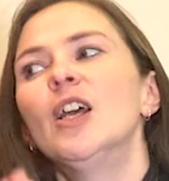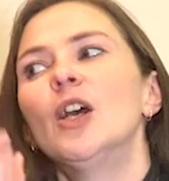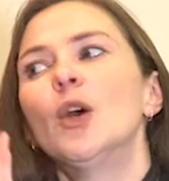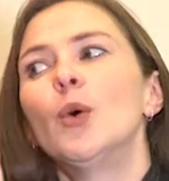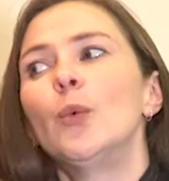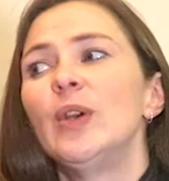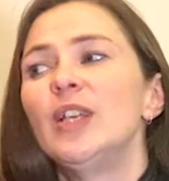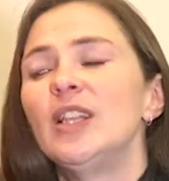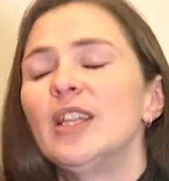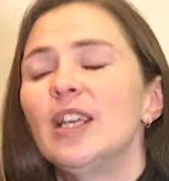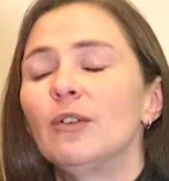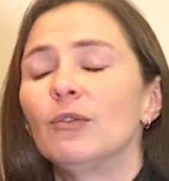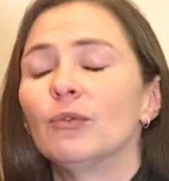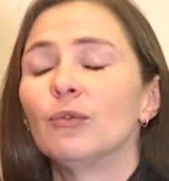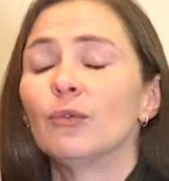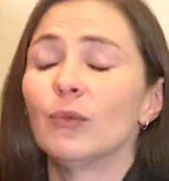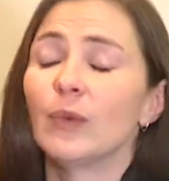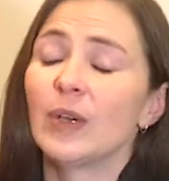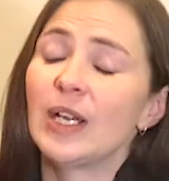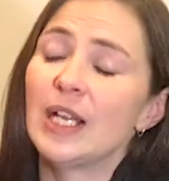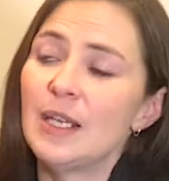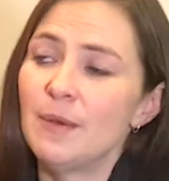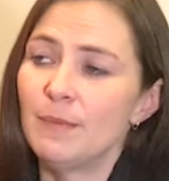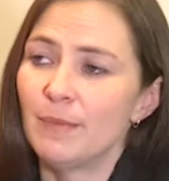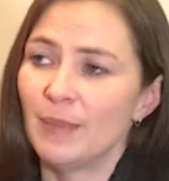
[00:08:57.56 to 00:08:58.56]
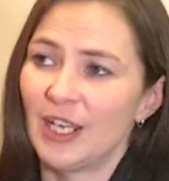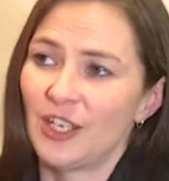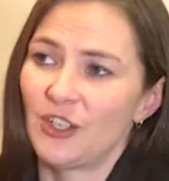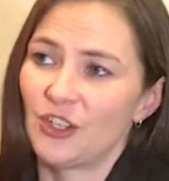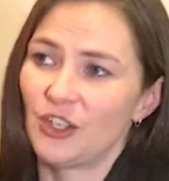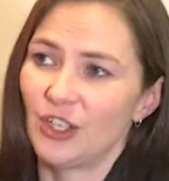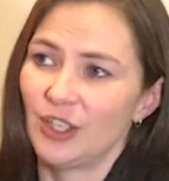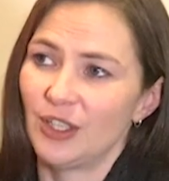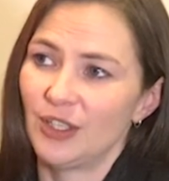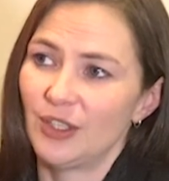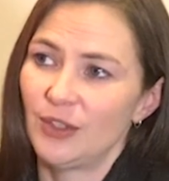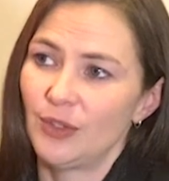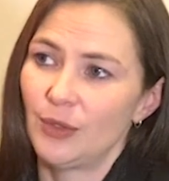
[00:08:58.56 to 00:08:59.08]
We then
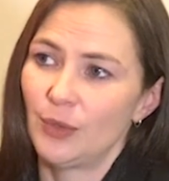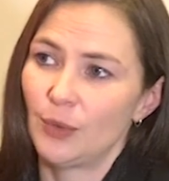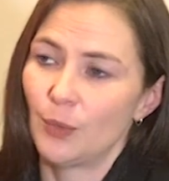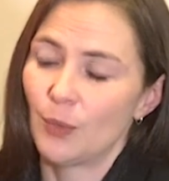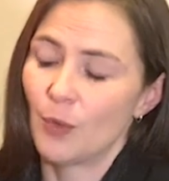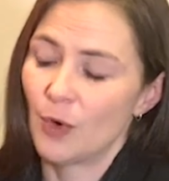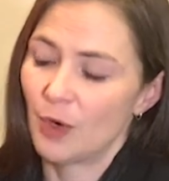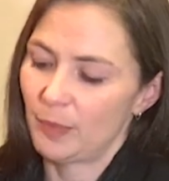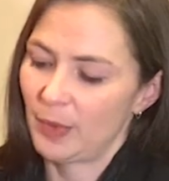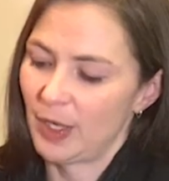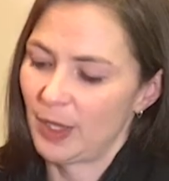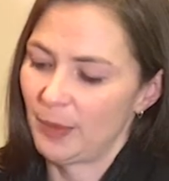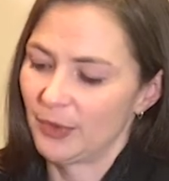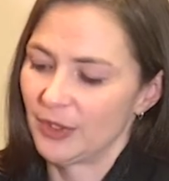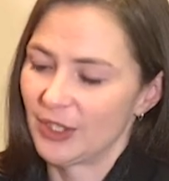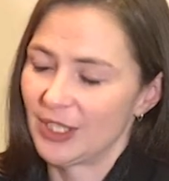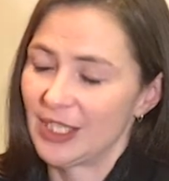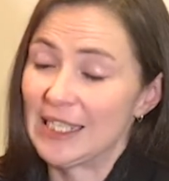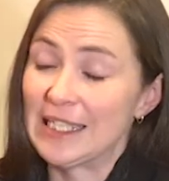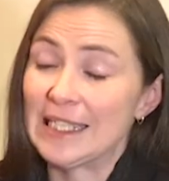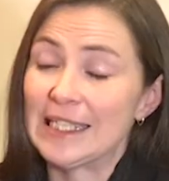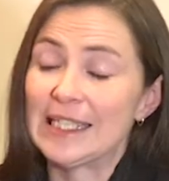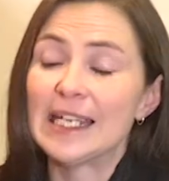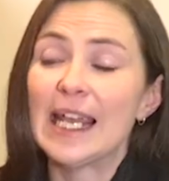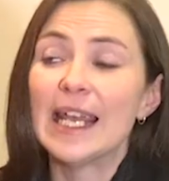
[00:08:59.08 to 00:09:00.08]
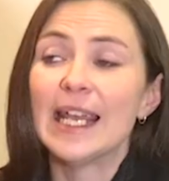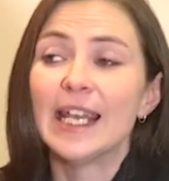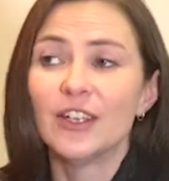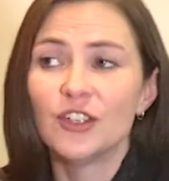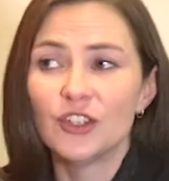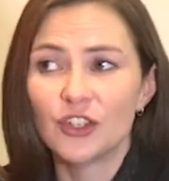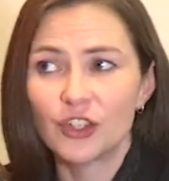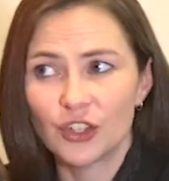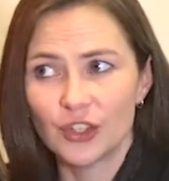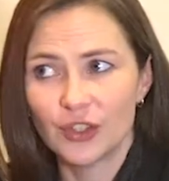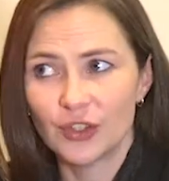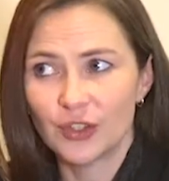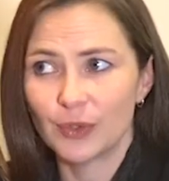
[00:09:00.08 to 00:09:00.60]
remeasured what people's
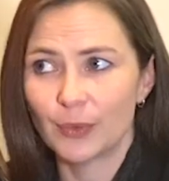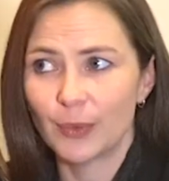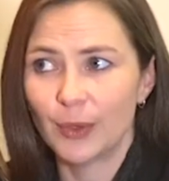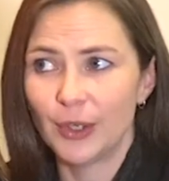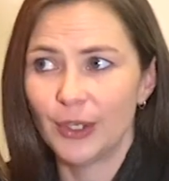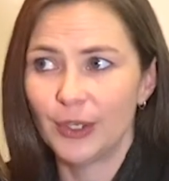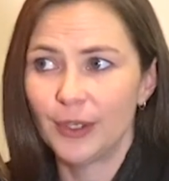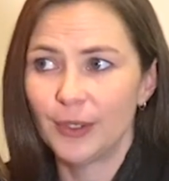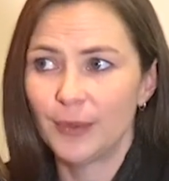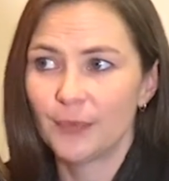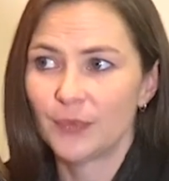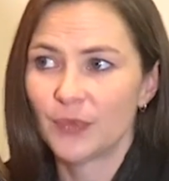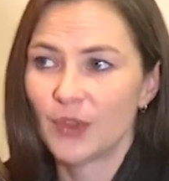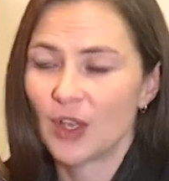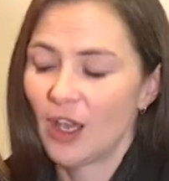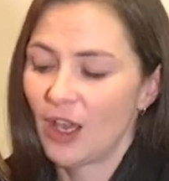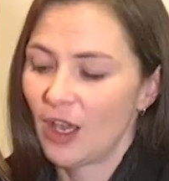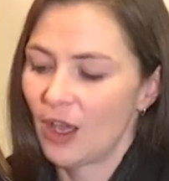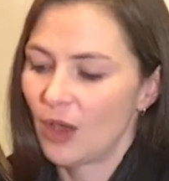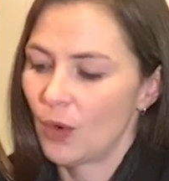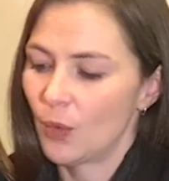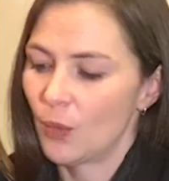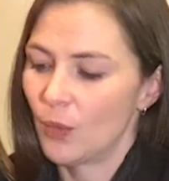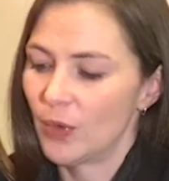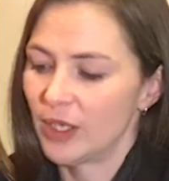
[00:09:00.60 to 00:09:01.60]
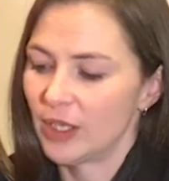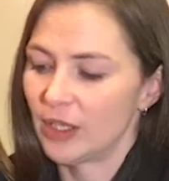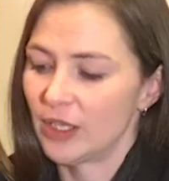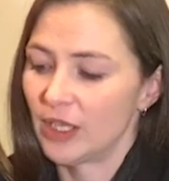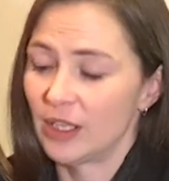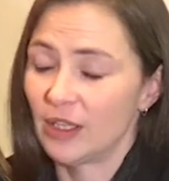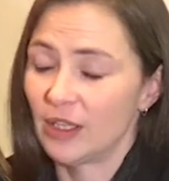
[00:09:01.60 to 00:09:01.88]
intentions were, whether